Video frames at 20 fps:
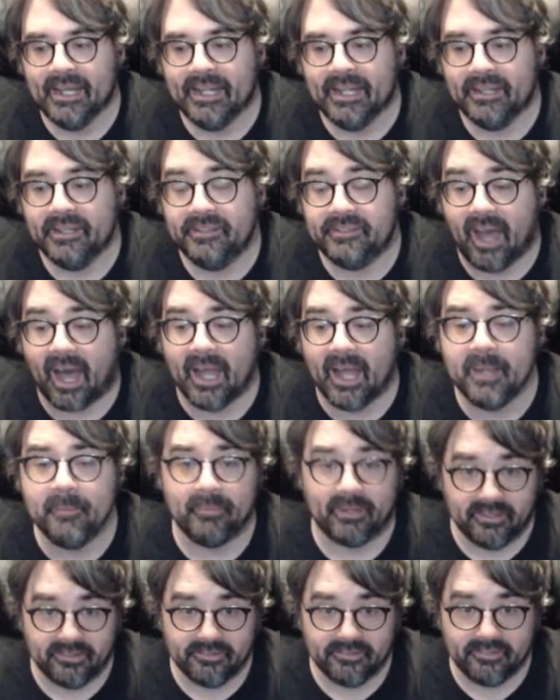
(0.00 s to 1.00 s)

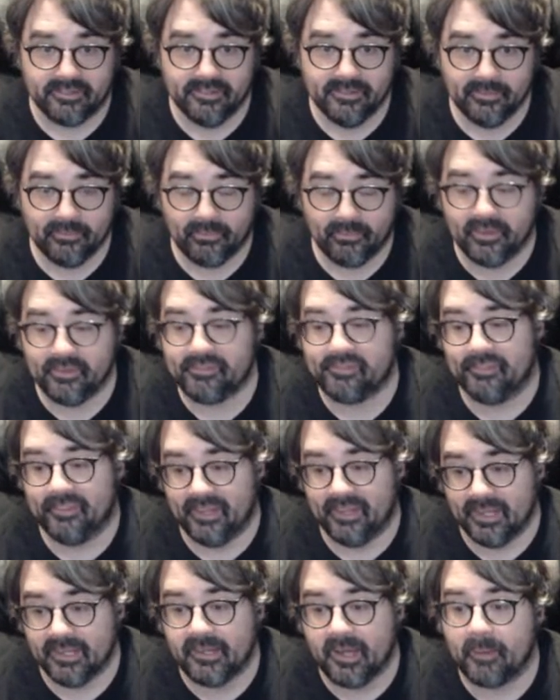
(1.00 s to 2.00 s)
Diamond was
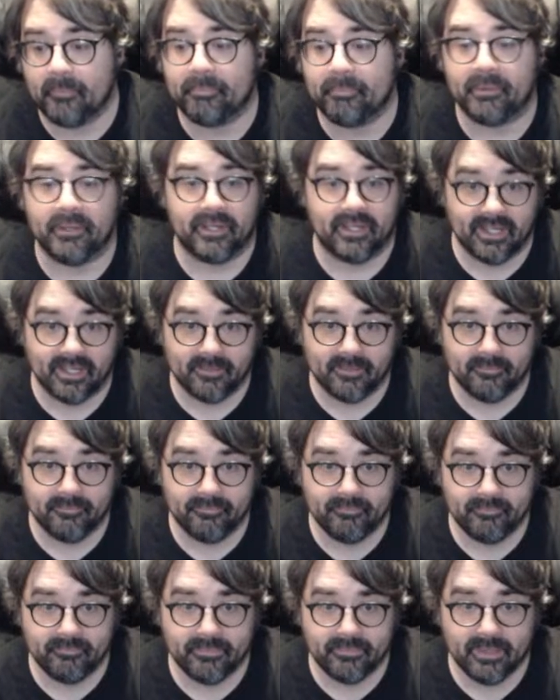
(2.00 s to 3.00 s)
the company
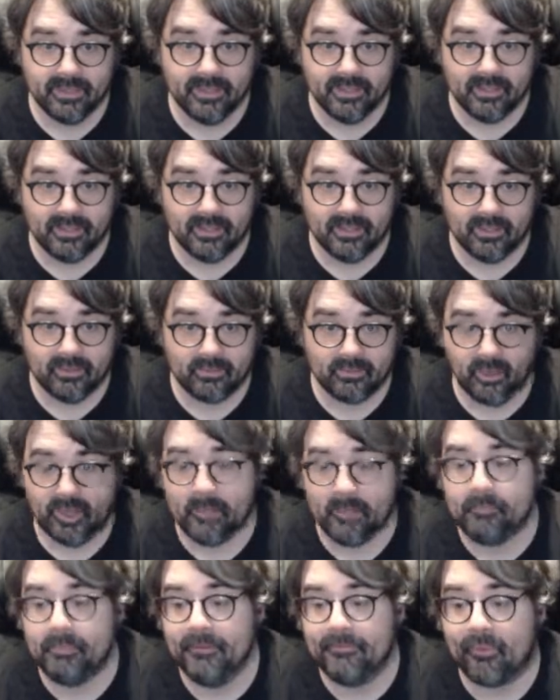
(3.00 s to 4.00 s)

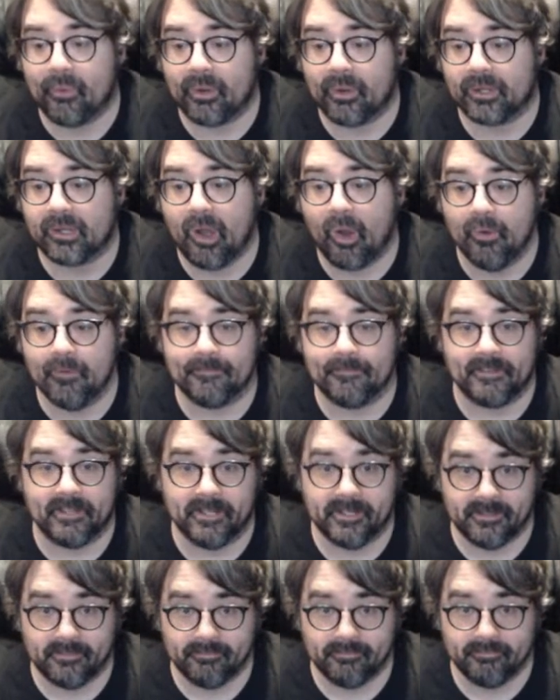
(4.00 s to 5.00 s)
right before
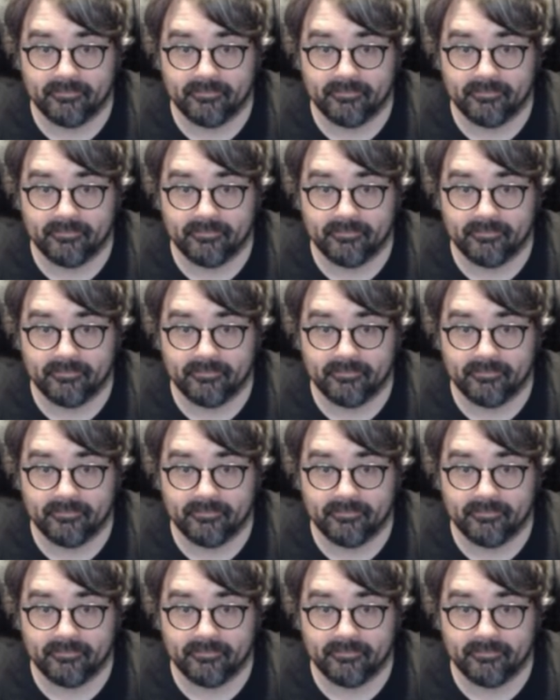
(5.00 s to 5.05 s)
COVID.